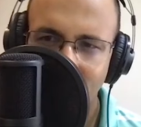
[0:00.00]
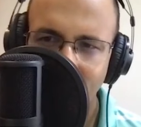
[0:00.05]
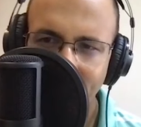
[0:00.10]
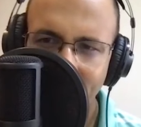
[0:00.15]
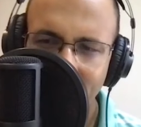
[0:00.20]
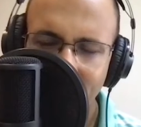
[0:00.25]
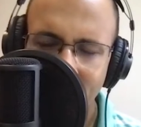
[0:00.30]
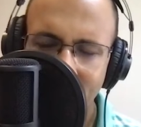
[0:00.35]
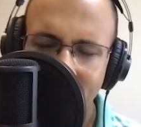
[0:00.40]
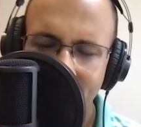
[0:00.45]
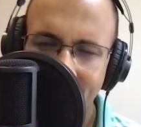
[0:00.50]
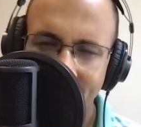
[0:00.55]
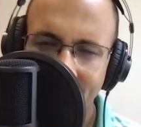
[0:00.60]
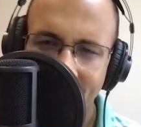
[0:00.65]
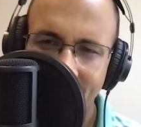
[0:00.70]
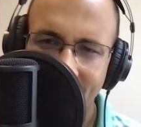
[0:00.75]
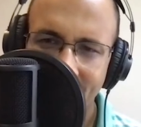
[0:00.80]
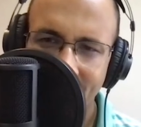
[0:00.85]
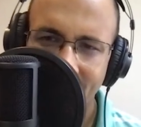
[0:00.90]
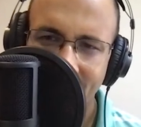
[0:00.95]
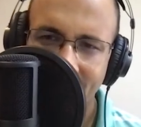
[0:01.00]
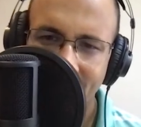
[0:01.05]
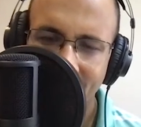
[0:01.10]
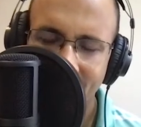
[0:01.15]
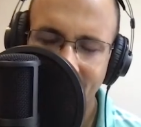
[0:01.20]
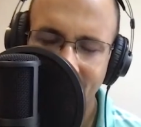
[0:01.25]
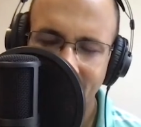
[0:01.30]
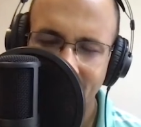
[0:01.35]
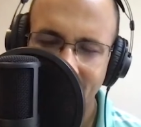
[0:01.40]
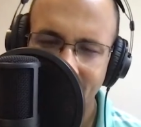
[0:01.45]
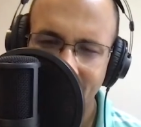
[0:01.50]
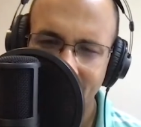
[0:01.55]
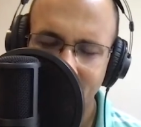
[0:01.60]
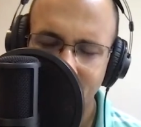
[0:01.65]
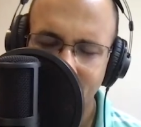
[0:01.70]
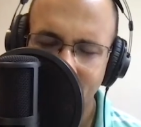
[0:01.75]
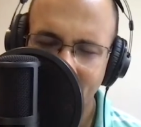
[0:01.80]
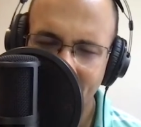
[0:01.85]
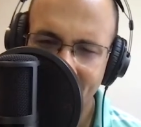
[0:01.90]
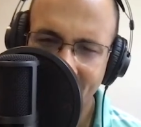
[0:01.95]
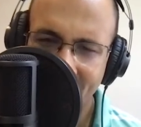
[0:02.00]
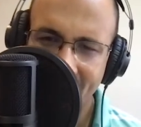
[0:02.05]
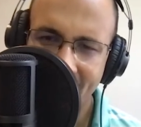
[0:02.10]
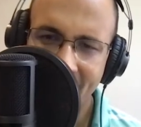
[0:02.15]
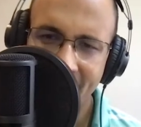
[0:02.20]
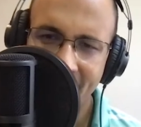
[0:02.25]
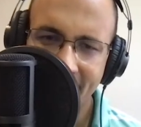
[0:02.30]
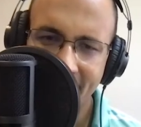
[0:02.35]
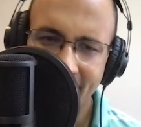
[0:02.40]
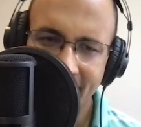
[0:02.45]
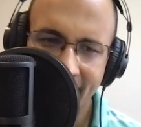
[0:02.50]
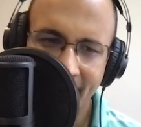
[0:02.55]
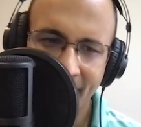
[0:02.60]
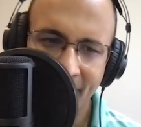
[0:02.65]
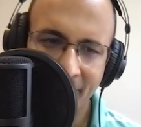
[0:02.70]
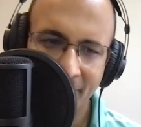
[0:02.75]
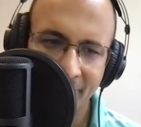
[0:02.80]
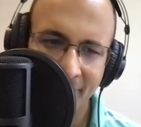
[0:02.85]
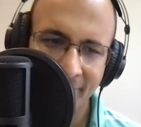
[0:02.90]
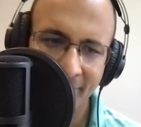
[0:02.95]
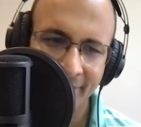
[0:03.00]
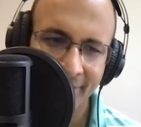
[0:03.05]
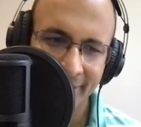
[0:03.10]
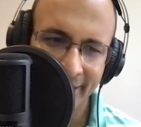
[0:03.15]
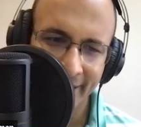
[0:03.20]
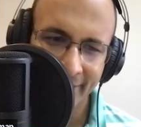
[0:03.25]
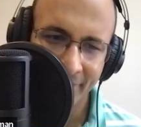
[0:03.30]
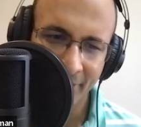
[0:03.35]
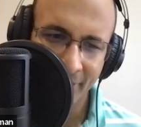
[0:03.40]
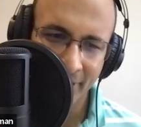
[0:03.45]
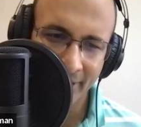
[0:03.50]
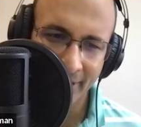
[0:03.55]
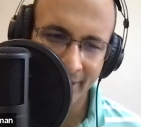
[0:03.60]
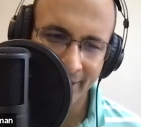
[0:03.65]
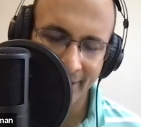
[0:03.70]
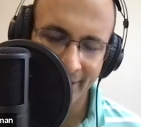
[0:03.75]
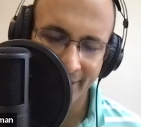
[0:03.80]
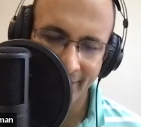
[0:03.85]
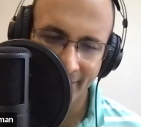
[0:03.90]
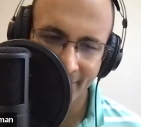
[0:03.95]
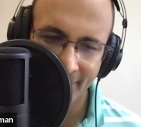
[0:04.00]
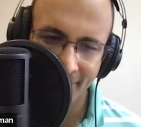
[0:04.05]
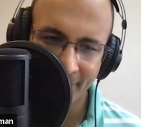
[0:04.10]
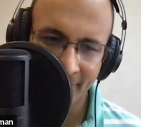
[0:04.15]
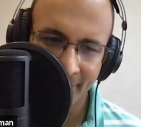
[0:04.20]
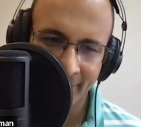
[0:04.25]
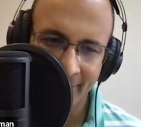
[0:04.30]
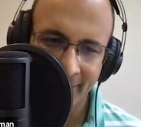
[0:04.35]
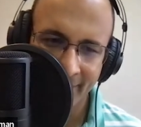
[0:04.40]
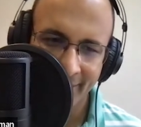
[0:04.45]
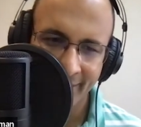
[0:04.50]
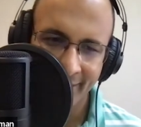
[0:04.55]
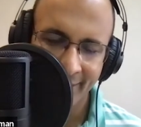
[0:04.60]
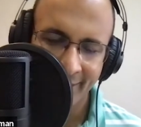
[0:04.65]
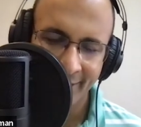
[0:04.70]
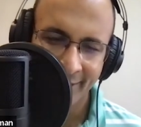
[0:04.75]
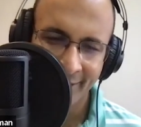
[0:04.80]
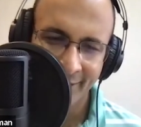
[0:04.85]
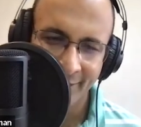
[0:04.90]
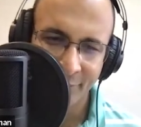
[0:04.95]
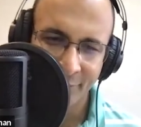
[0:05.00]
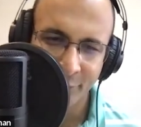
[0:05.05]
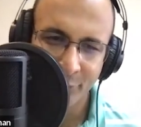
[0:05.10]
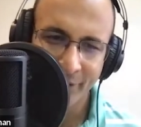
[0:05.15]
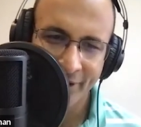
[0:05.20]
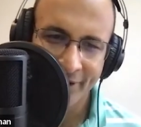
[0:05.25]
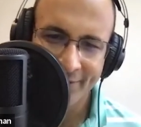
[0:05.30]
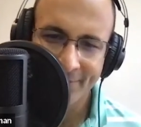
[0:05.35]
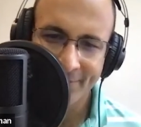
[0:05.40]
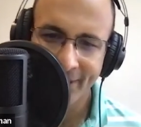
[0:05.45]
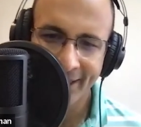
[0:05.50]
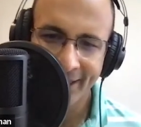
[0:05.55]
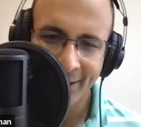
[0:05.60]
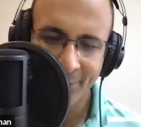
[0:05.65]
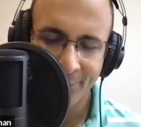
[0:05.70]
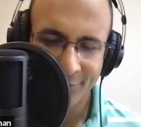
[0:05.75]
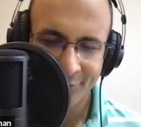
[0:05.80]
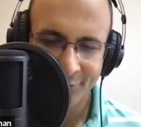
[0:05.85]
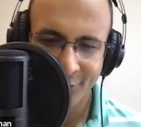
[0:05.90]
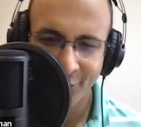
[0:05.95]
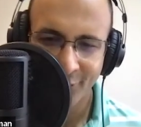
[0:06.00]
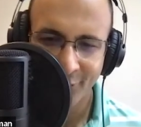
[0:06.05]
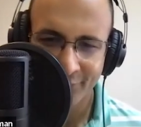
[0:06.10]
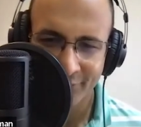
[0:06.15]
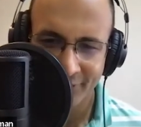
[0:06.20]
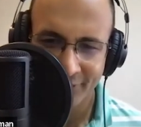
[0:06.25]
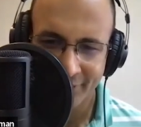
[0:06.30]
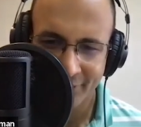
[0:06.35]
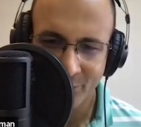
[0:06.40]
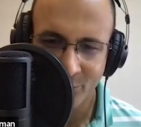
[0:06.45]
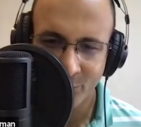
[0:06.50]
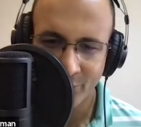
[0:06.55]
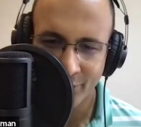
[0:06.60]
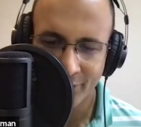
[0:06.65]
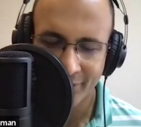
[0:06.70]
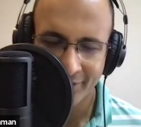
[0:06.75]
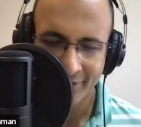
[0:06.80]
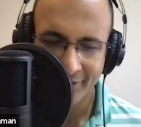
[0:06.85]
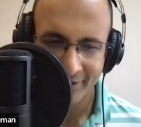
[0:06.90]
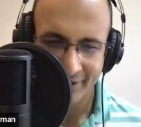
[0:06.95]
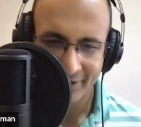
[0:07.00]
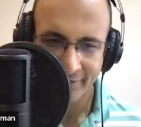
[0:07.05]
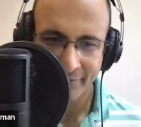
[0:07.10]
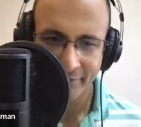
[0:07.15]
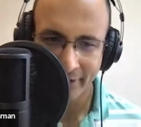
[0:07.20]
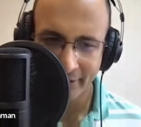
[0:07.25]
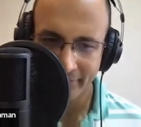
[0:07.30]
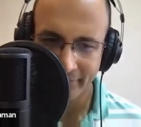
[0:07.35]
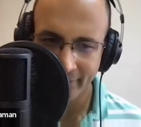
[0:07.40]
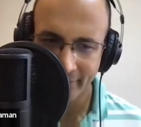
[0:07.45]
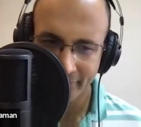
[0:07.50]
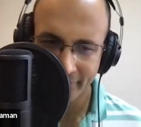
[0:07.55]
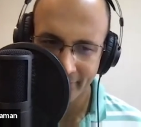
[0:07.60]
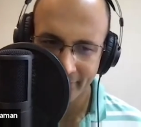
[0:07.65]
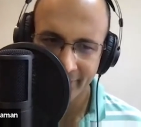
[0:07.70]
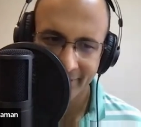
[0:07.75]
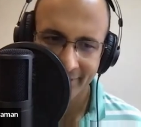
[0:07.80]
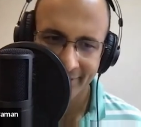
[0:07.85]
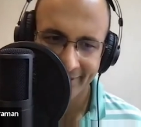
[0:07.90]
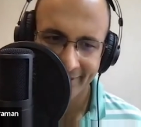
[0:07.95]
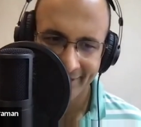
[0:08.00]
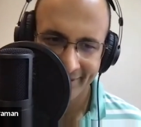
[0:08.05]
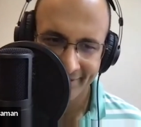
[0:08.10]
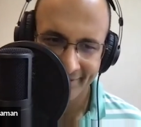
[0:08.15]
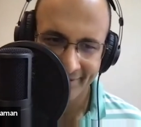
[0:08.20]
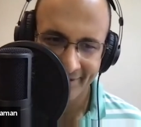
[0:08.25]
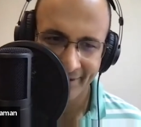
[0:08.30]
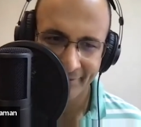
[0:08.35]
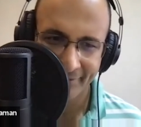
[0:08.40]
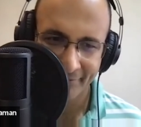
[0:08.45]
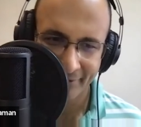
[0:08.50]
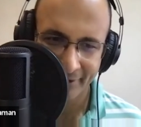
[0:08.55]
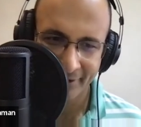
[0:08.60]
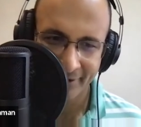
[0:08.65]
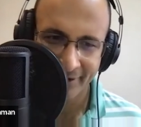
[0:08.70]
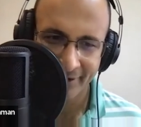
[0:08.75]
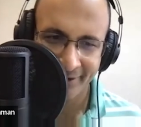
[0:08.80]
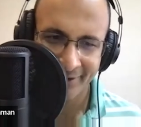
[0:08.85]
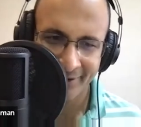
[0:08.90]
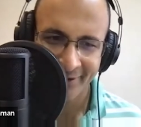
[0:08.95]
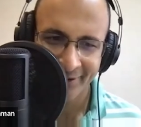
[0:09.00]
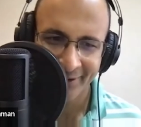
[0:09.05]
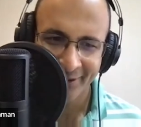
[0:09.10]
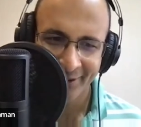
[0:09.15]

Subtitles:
Moving to an adjacent theme, David, a few days back, I was in conversation with Jeffrey Pfeffer at Stanford,